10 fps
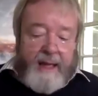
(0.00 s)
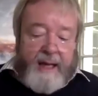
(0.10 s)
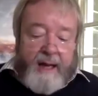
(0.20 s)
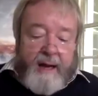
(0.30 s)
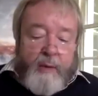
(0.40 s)

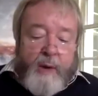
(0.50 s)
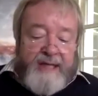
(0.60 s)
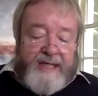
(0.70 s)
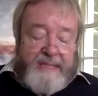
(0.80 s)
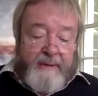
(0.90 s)
a
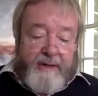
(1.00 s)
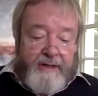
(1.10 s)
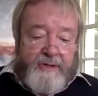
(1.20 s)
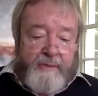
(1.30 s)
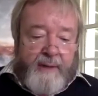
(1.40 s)
wise
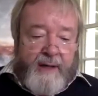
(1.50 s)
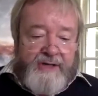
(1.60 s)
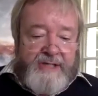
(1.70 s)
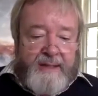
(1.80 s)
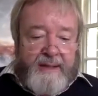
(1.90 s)
spiritual
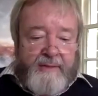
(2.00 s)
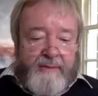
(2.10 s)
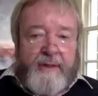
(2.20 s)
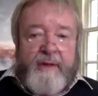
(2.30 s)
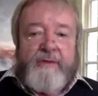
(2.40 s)
master who
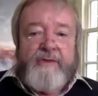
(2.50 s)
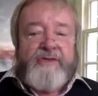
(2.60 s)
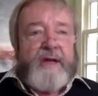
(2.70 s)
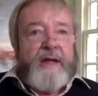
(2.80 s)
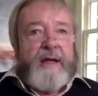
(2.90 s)
knows
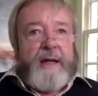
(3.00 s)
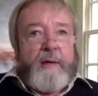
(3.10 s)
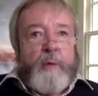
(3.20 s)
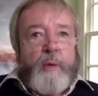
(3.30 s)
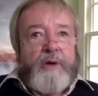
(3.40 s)

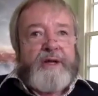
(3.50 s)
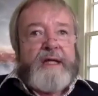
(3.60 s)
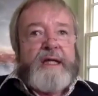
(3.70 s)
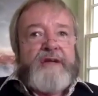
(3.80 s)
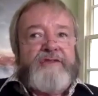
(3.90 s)
what he
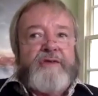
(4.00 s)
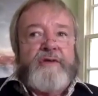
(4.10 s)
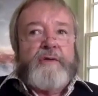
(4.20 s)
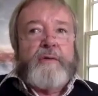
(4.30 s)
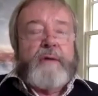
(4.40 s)
needs to
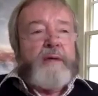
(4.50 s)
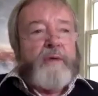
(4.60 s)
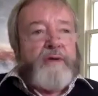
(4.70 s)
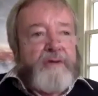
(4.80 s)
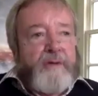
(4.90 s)
do in
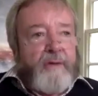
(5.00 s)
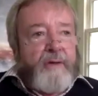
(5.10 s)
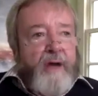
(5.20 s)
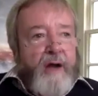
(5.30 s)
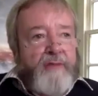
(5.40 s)
order to look
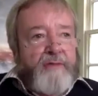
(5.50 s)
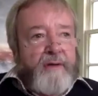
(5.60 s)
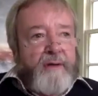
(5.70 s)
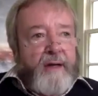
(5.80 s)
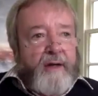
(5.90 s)

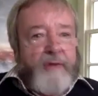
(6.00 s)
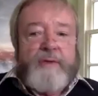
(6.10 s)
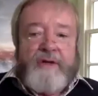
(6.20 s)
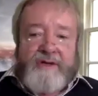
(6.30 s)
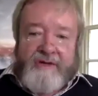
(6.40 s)
after a
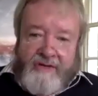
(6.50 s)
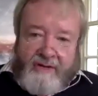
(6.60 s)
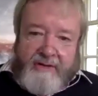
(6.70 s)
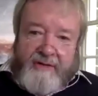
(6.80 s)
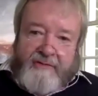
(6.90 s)
community so
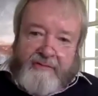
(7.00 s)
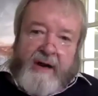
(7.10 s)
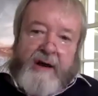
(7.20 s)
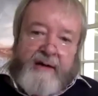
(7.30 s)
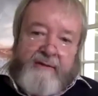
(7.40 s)
that it
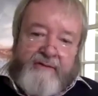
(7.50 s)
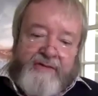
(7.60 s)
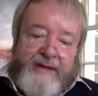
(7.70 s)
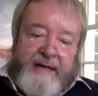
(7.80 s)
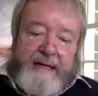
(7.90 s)
thrives.
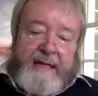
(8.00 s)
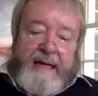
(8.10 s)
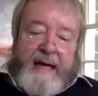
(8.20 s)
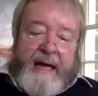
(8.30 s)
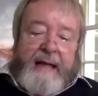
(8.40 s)

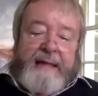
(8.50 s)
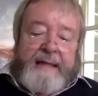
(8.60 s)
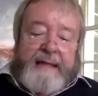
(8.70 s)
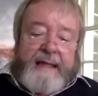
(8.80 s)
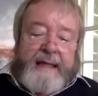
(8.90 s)
And
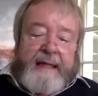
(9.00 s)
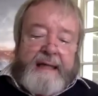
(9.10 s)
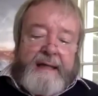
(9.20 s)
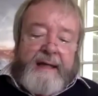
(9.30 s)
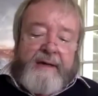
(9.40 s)
he
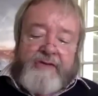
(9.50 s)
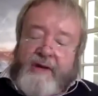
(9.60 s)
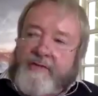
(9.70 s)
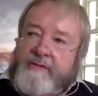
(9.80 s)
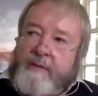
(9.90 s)
knows
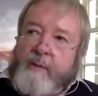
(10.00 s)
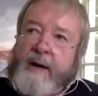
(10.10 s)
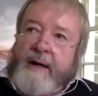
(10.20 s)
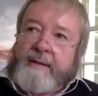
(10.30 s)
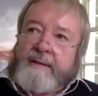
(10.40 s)
after a
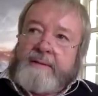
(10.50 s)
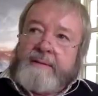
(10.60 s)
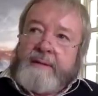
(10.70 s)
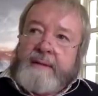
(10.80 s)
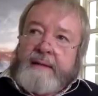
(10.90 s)
while
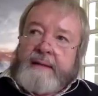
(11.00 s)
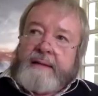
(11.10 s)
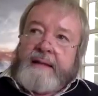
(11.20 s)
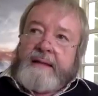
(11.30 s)
that